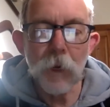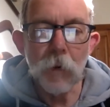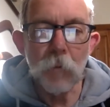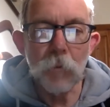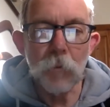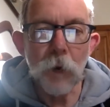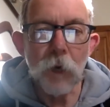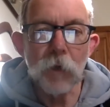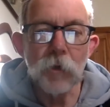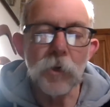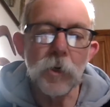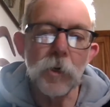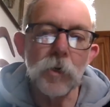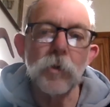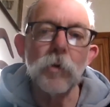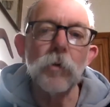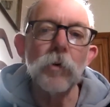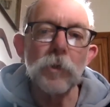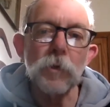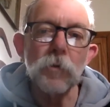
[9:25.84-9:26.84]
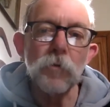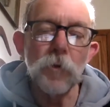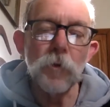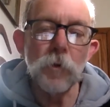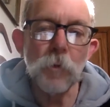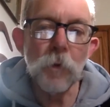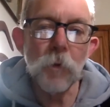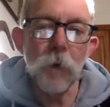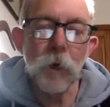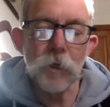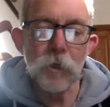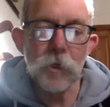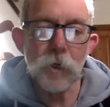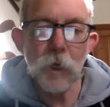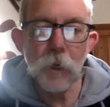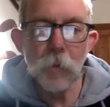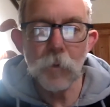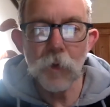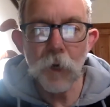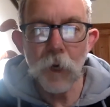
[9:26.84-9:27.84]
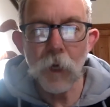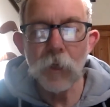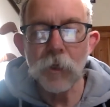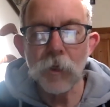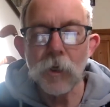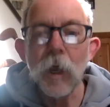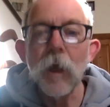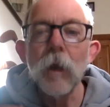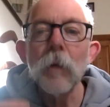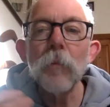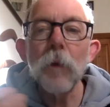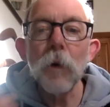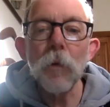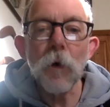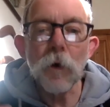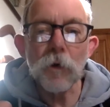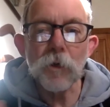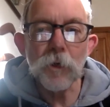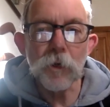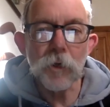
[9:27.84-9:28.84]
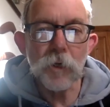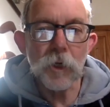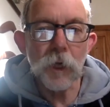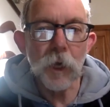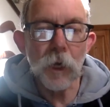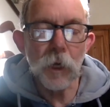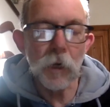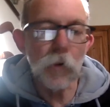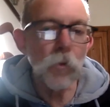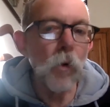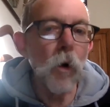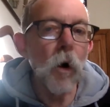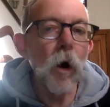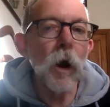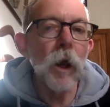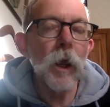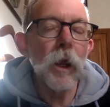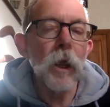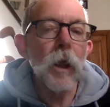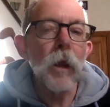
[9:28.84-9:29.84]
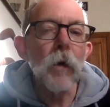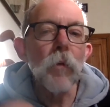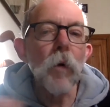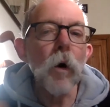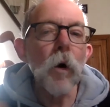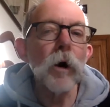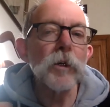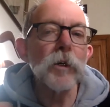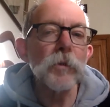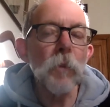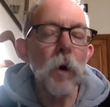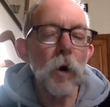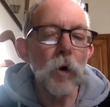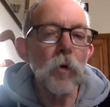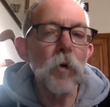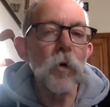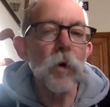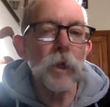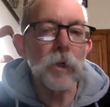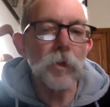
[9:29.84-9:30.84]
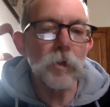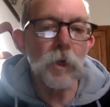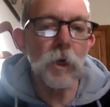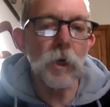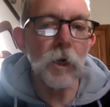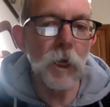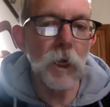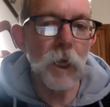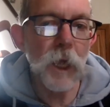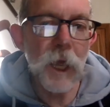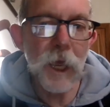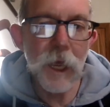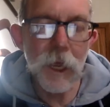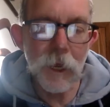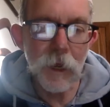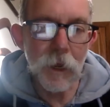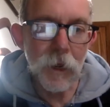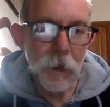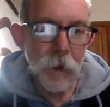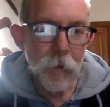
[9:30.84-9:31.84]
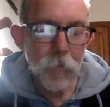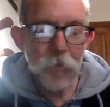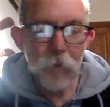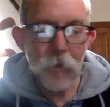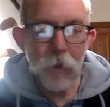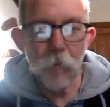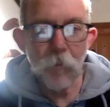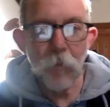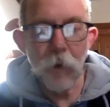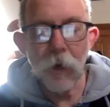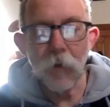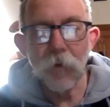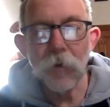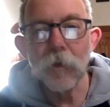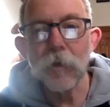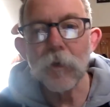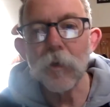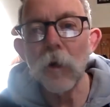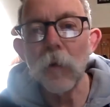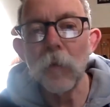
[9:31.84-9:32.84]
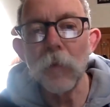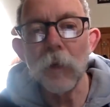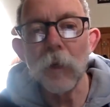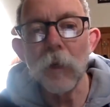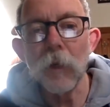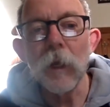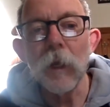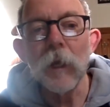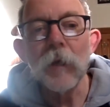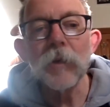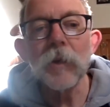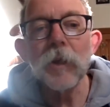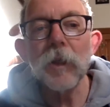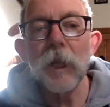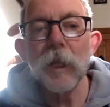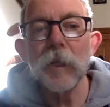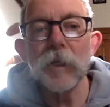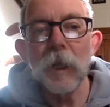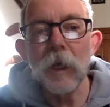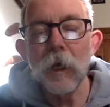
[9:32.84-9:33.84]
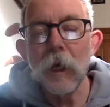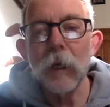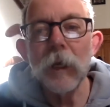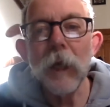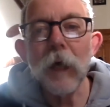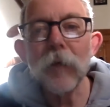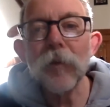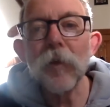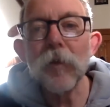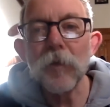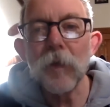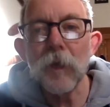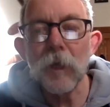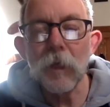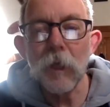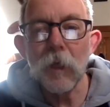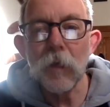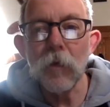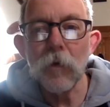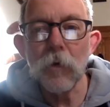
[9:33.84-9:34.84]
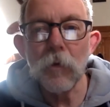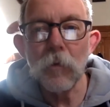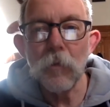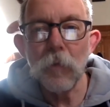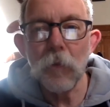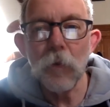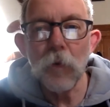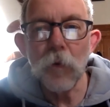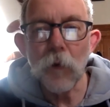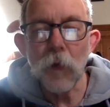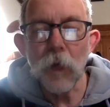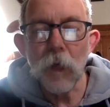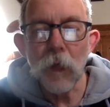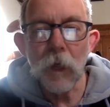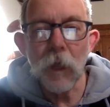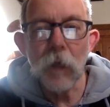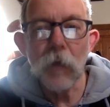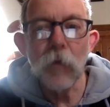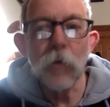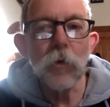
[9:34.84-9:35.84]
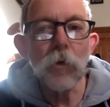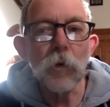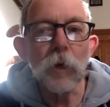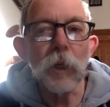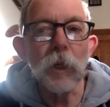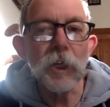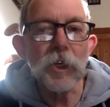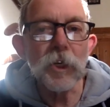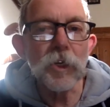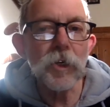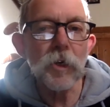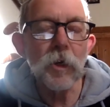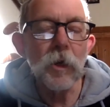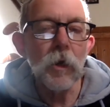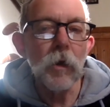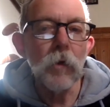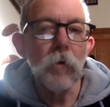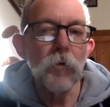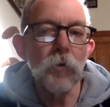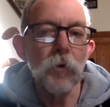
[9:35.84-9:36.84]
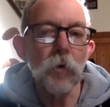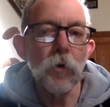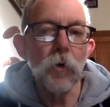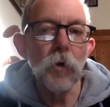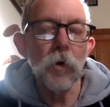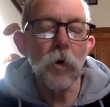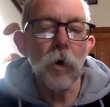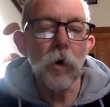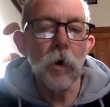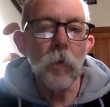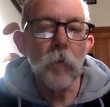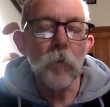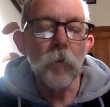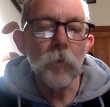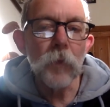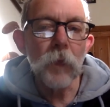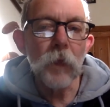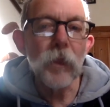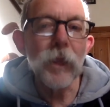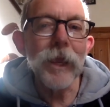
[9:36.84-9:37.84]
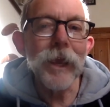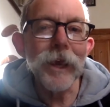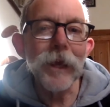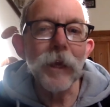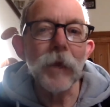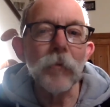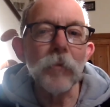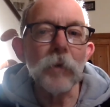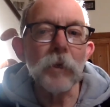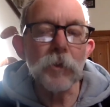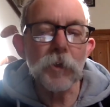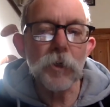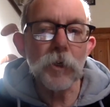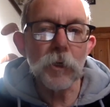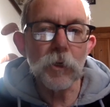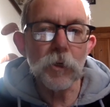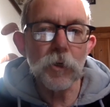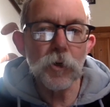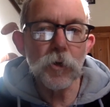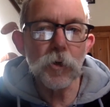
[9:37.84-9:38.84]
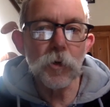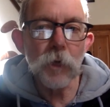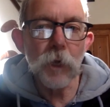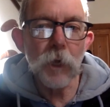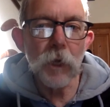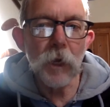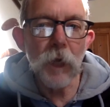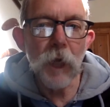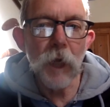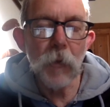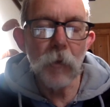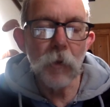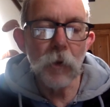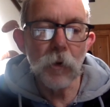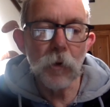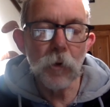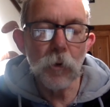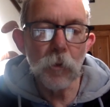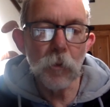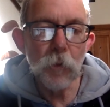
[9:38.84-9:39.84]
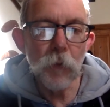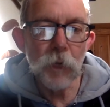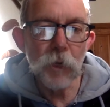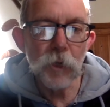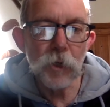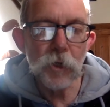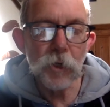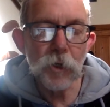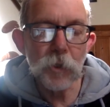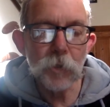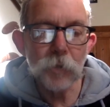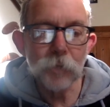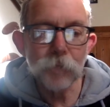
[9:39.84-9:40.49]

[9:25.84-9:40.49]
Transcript: budgies, or it's a film about steam trains, but what's at stake? Why is my audience going to care about this topic? So there's another thing that you can put in your list for the elements that should inhabit your pitch.